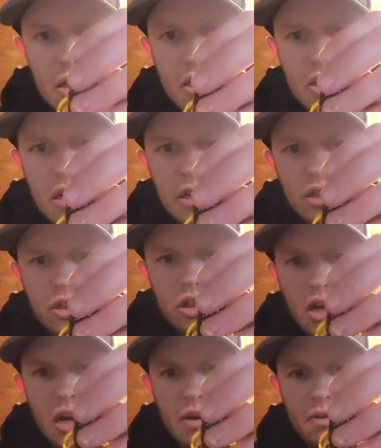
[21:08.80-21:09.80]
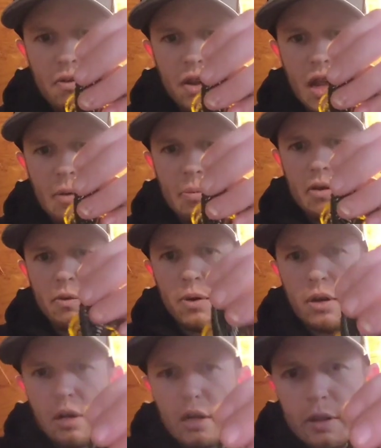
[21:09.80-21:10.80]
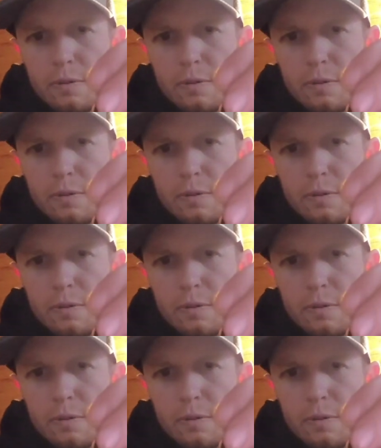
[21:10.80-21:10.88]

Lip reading: This thing's just trying to flap everywhere.